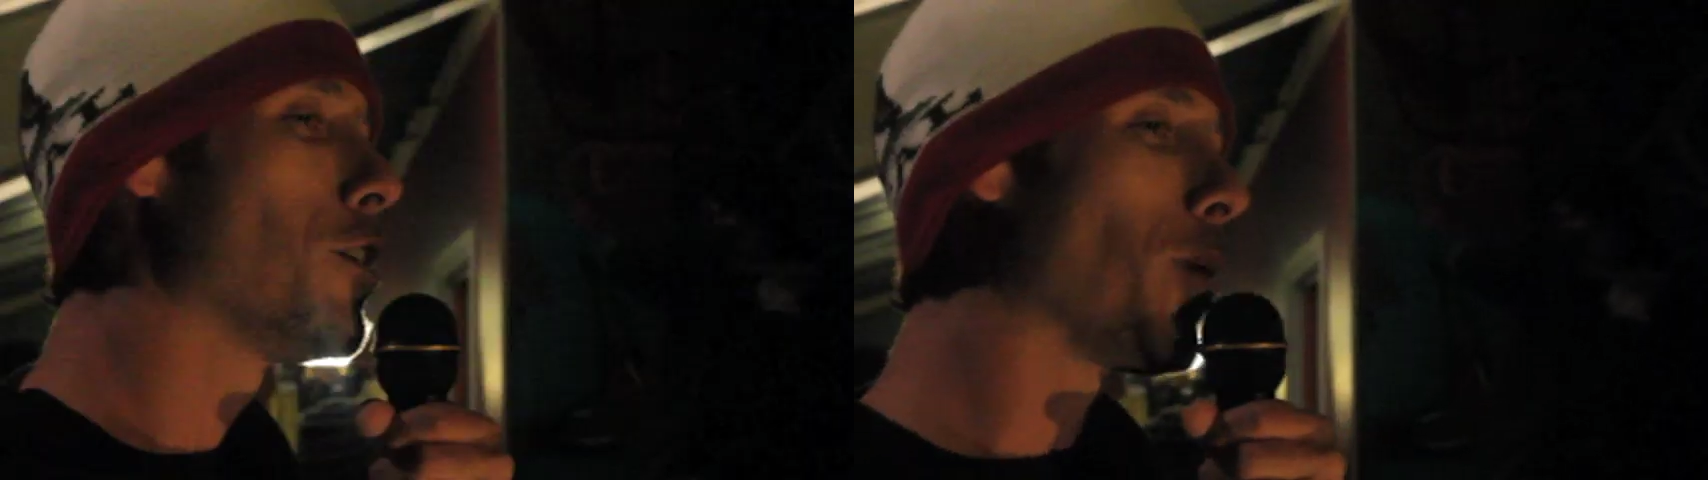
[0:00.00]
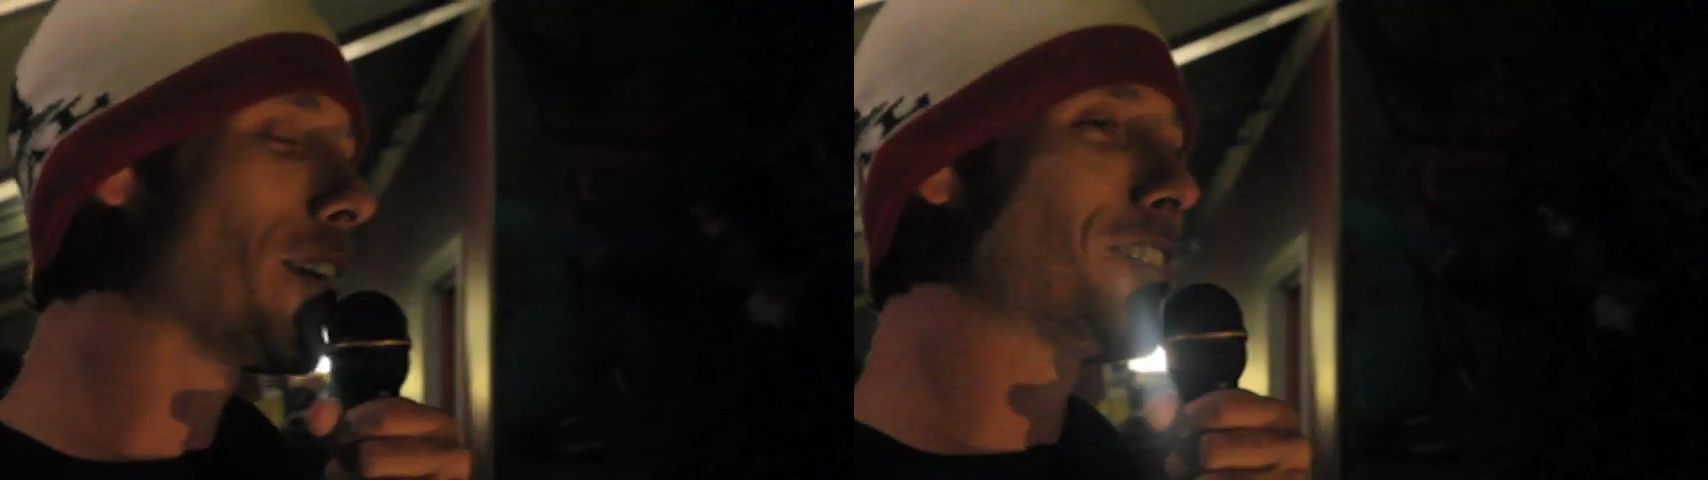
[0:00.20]

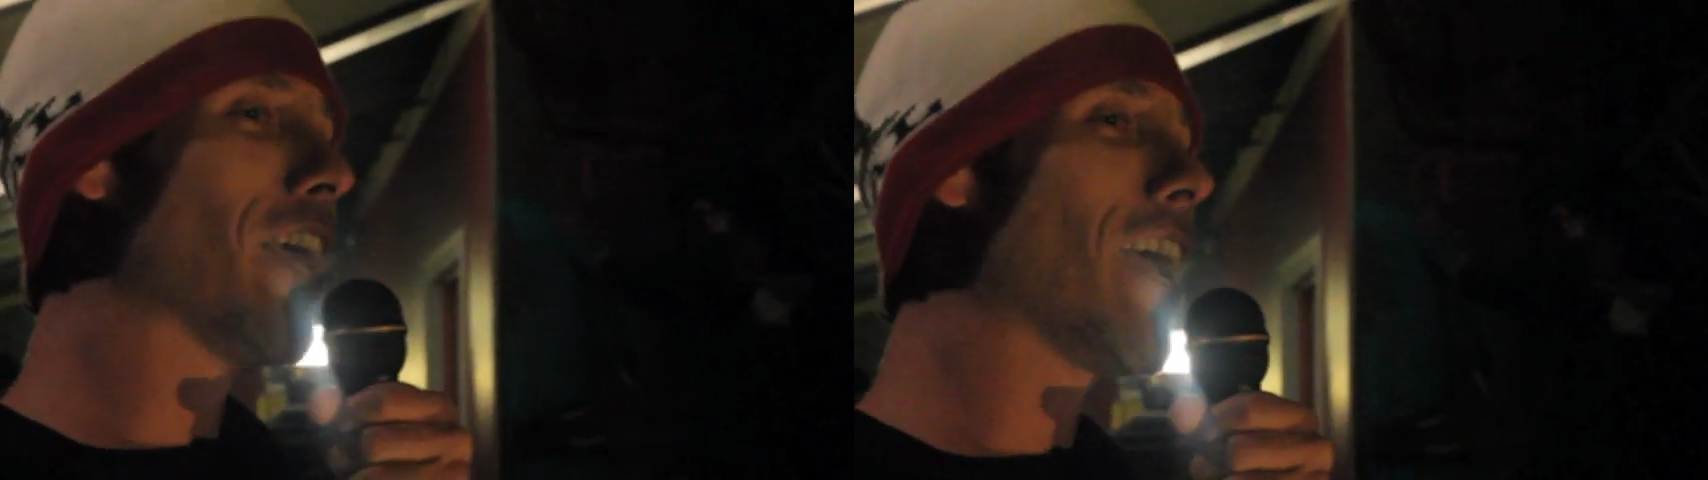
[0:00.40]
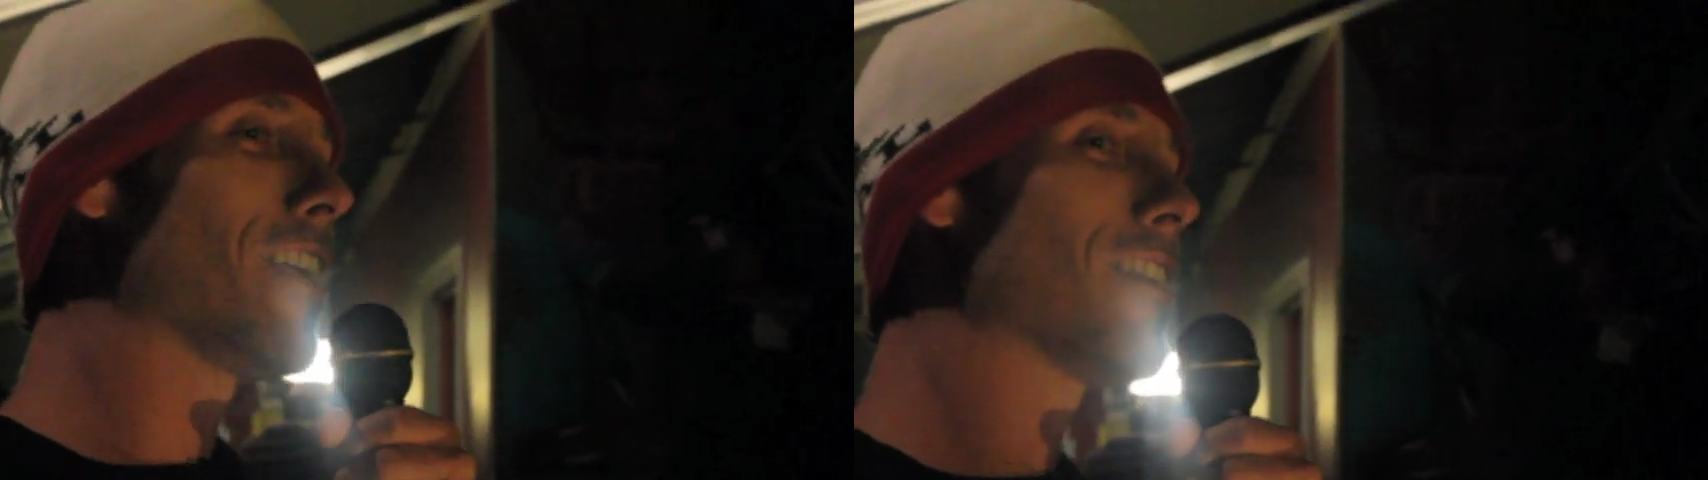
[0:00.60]
By
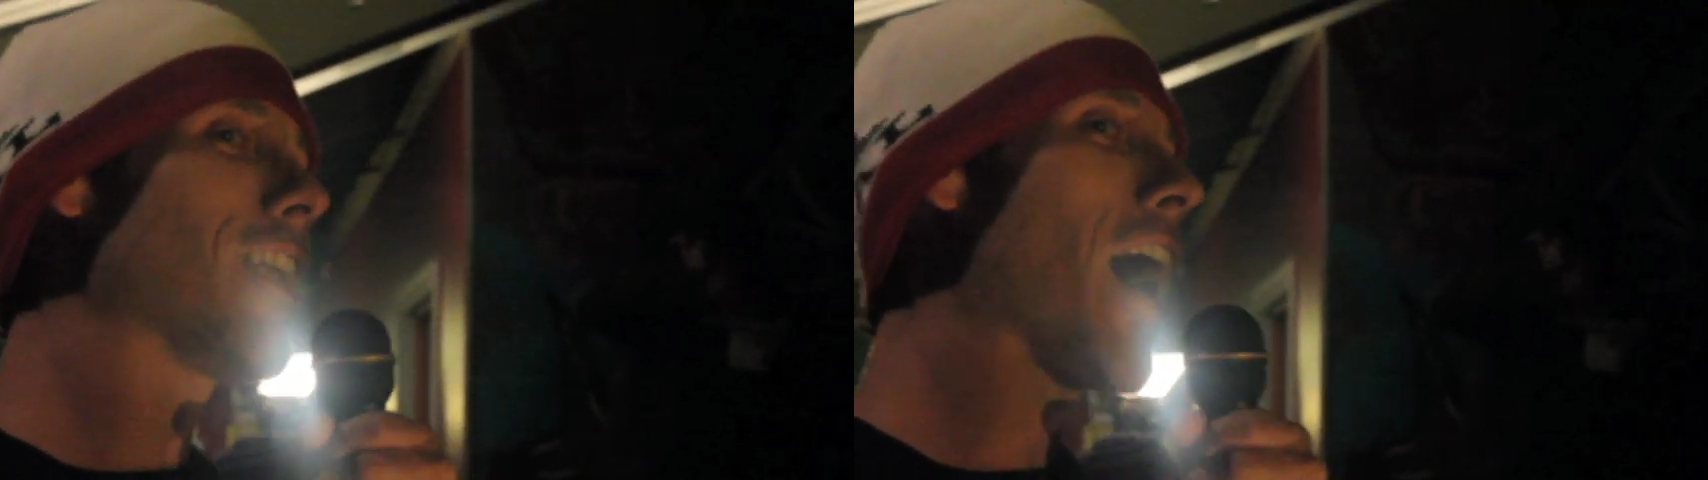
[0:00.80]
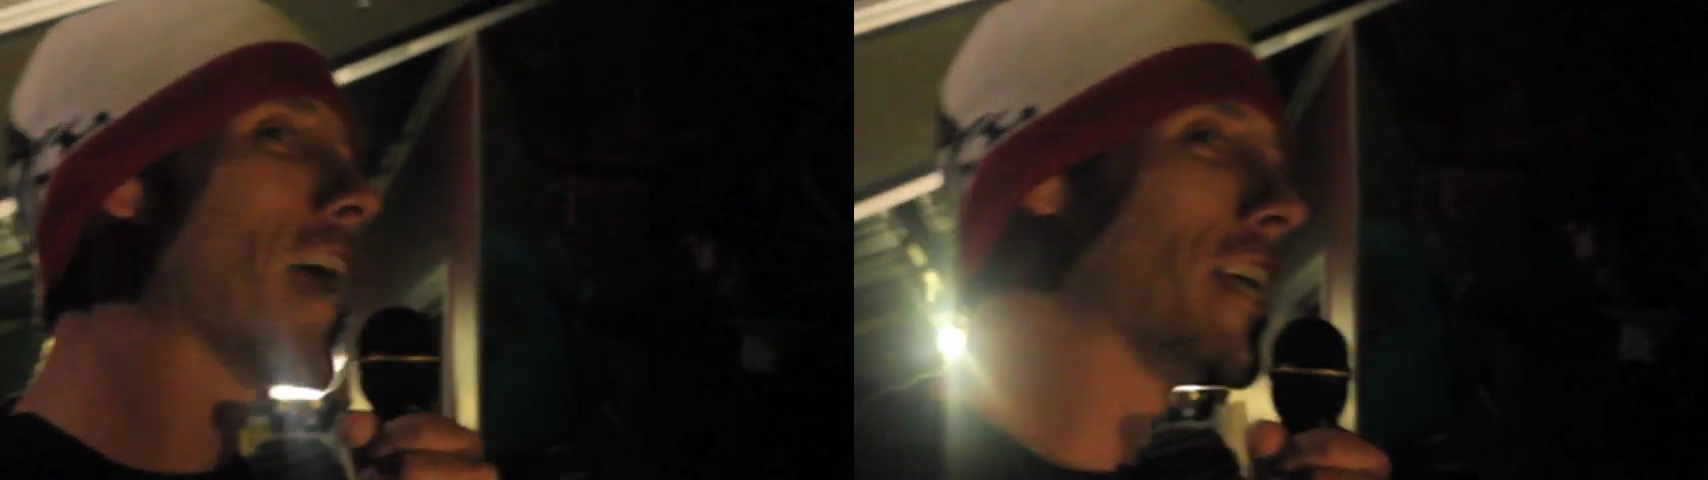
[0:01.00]
stating
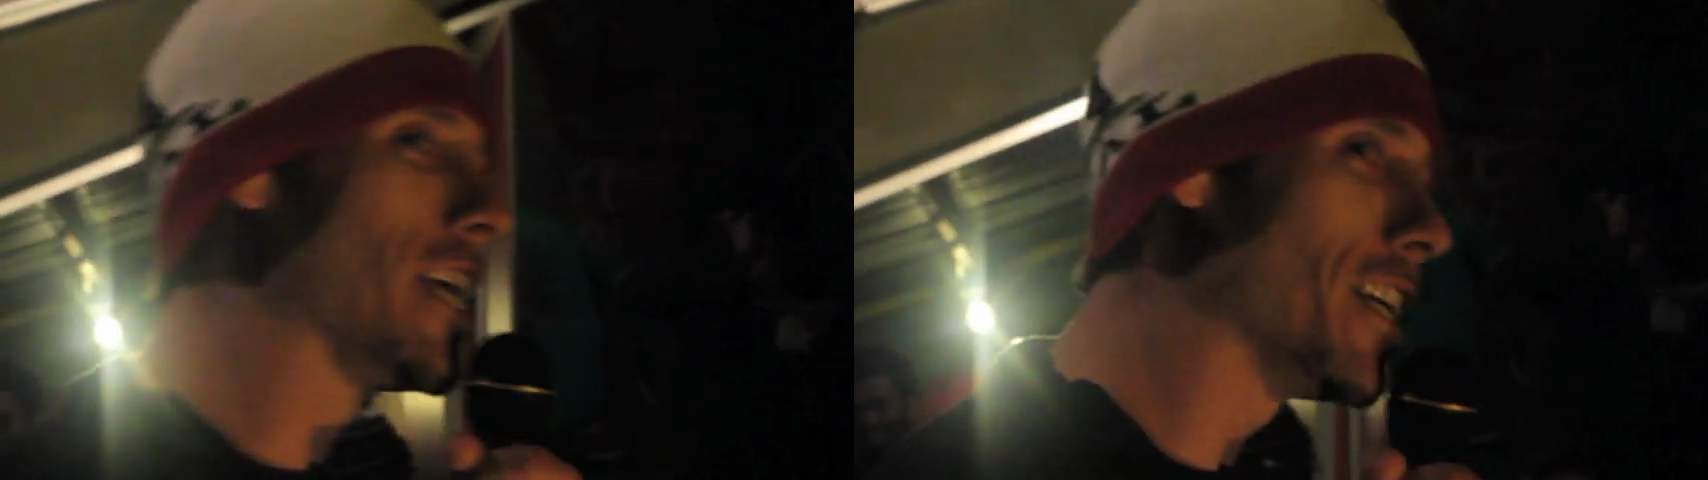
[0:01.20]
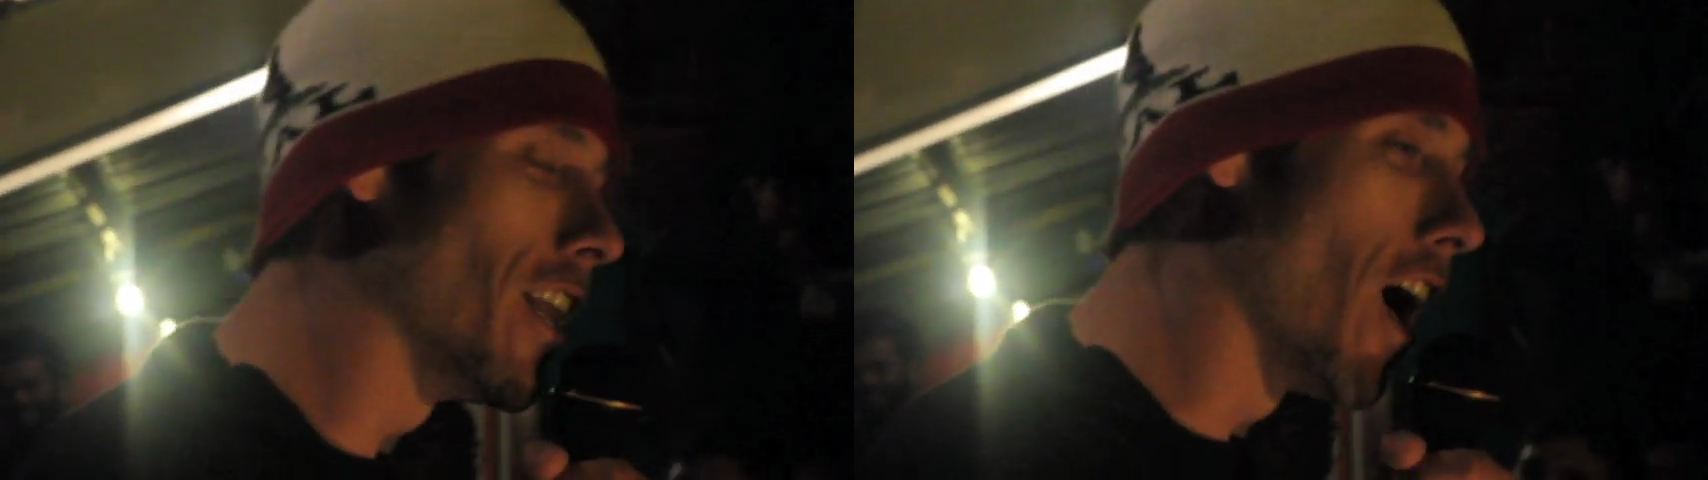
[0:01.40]
that I
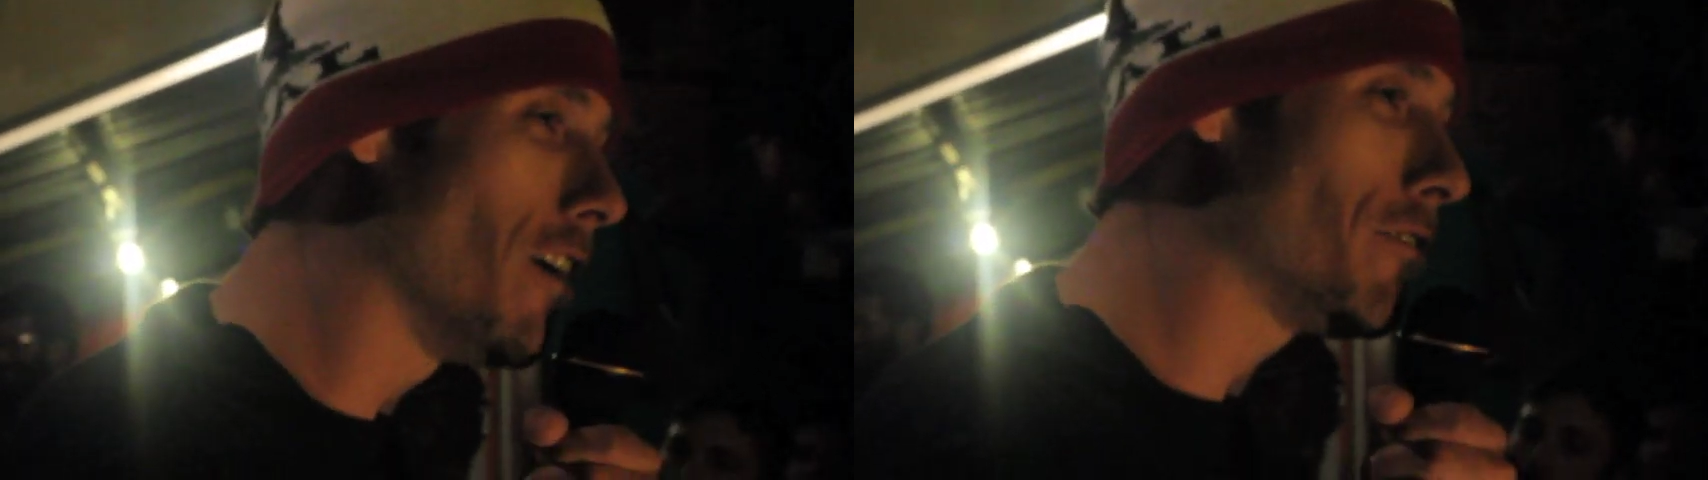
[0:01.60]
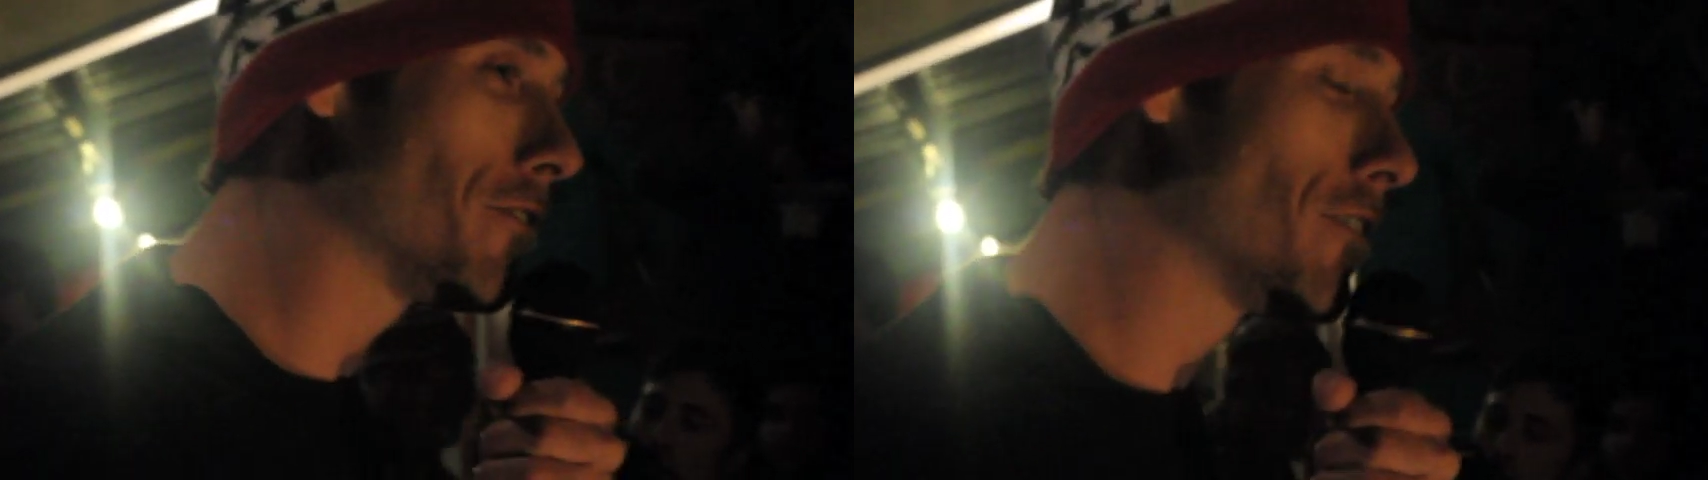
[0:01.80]
need love,